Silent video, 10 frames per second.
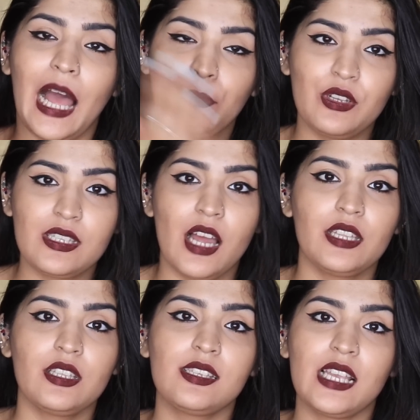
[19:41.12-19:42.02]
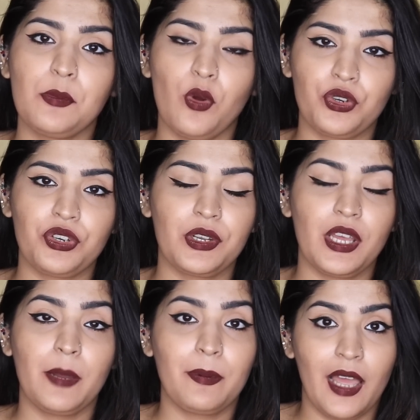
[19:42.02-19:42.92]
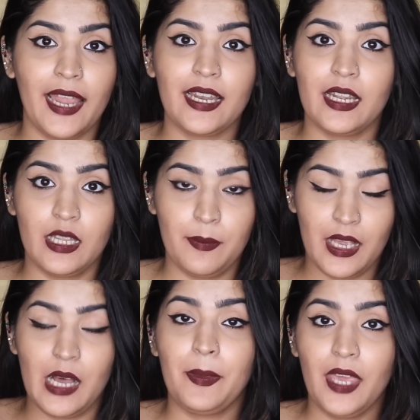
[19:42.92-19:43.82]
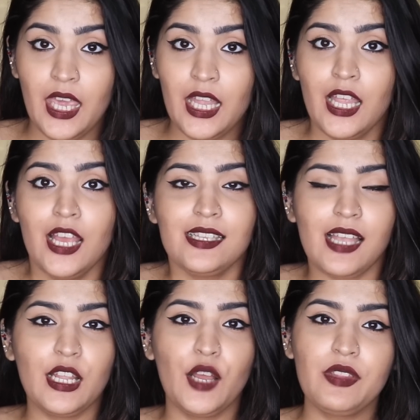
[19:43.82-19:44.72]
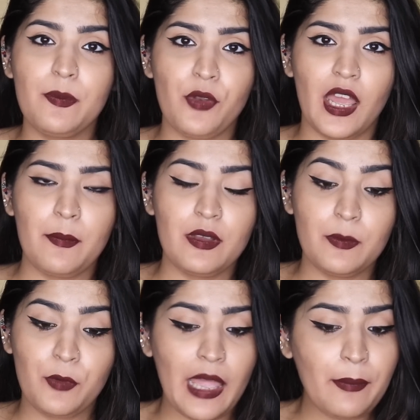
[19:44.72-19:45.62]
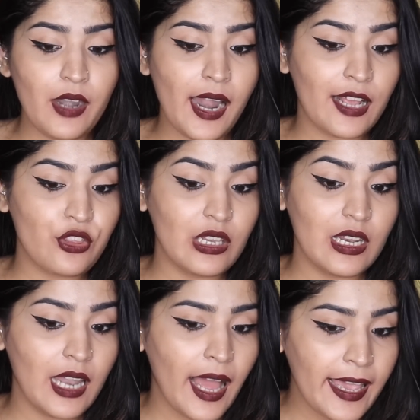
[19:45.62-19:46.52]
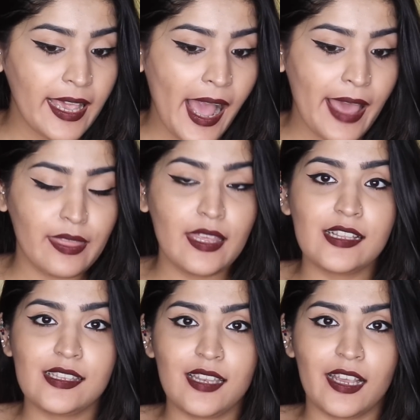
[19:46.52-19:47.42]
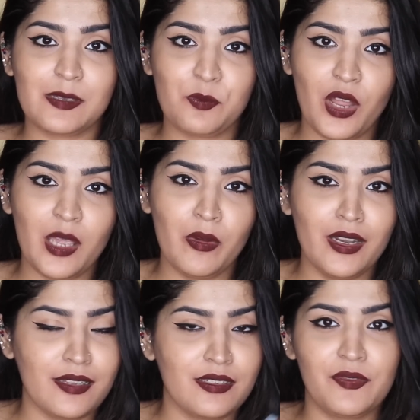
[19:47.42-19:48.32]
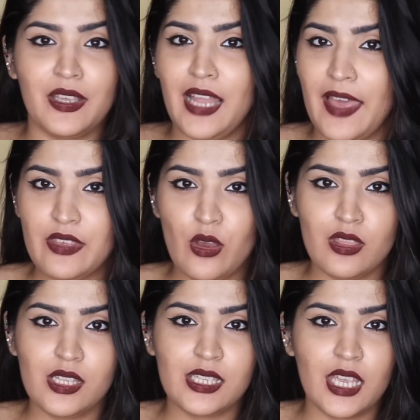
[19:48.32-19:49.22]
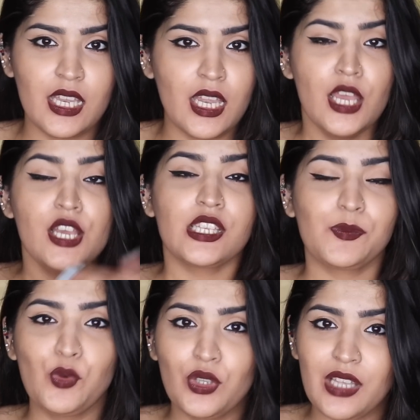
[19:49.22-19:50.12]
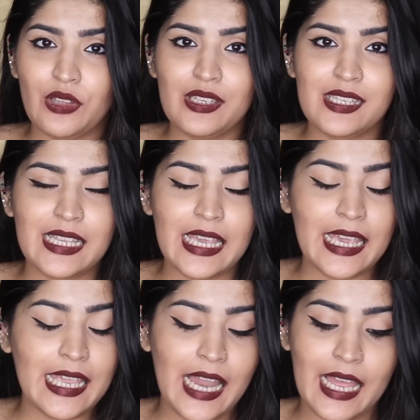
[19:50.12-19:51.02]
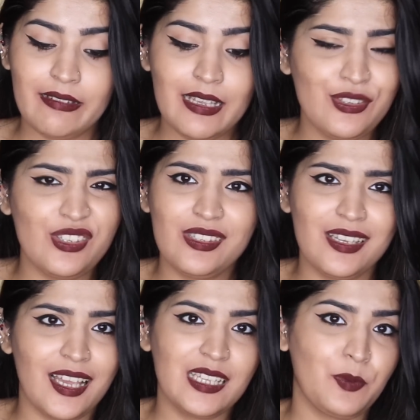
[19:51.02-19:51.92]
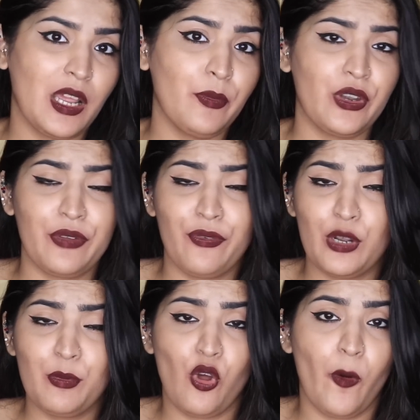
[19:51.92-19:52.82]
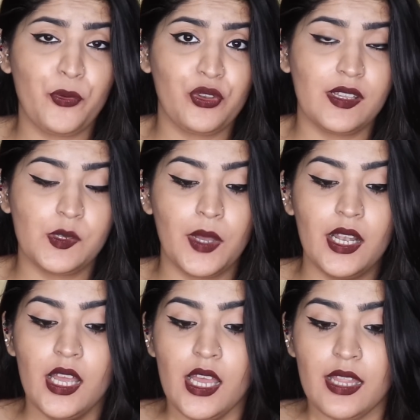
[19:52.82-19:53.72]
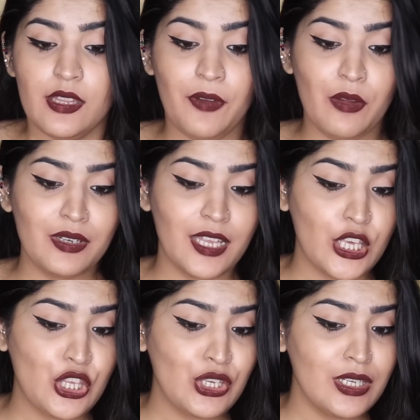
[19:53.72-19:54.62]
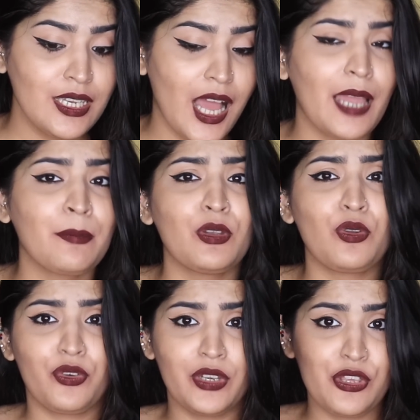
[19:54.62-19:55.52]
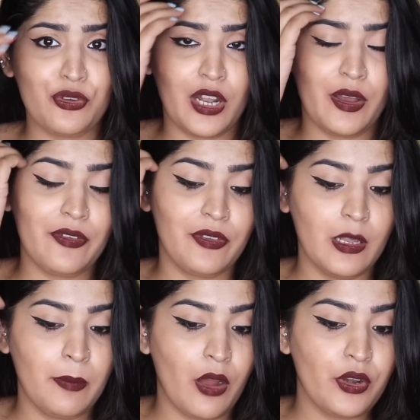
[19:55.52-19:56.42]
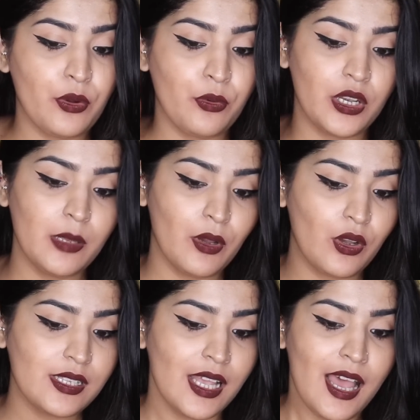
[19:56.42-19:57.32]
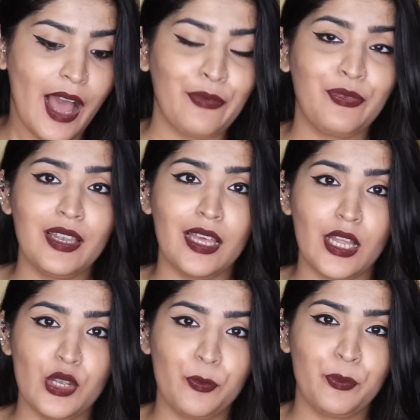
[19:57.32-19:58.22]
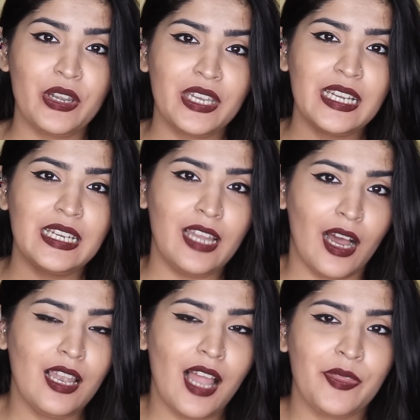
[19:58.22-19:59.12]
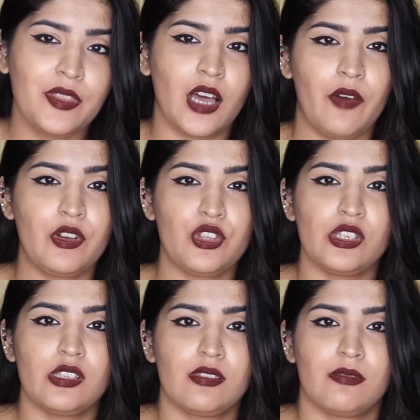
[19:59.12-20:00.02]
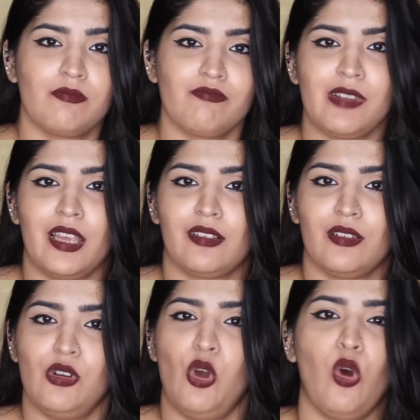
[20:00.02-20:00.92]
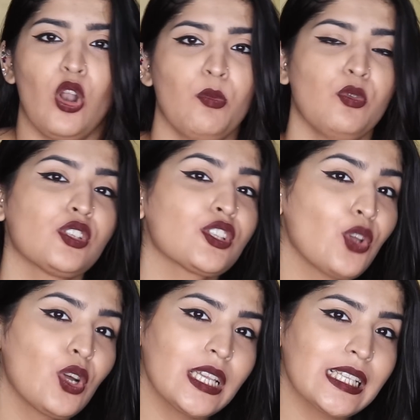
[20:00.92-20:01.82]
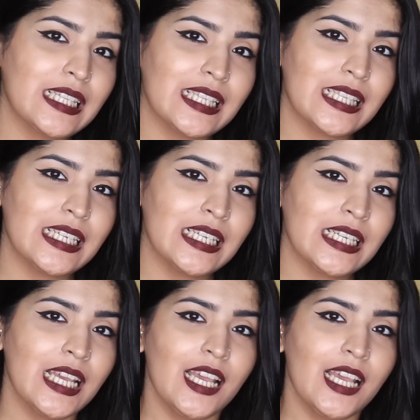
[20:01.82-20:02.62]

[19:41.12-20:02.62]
I'm gonna start in the same order that I applied the makeup in. Starting off with the primer I actually like. I think it's a nice primer, it doesn't feel heavy on the skin. smoothens out the skin, and it's just a nice primer and an affordable option as well. The foundation, I'm not really sure how I feel about it, only because I feel like I look pretty dull and the coverage is like almost non-existent.